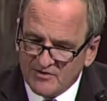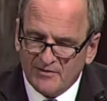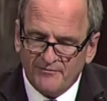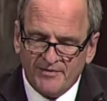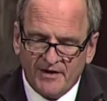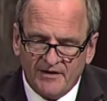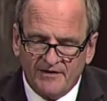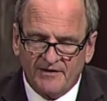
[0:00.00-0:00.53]
so
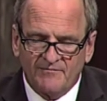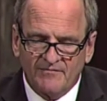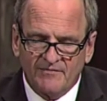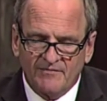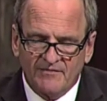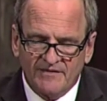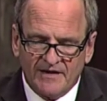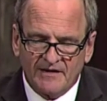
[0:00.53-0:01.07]

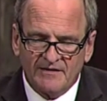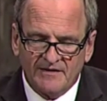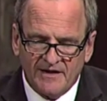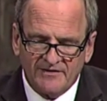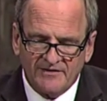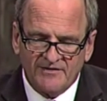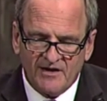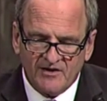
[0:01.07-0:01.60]
compelling that
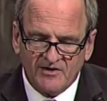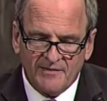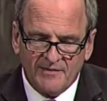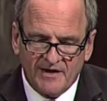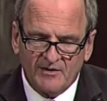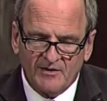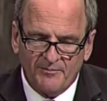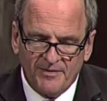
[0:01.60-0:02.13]
it led
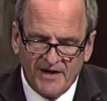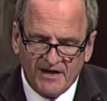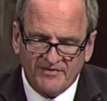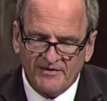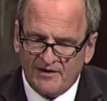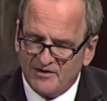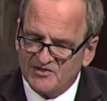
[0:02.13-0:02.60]
Doctor Michael Peck,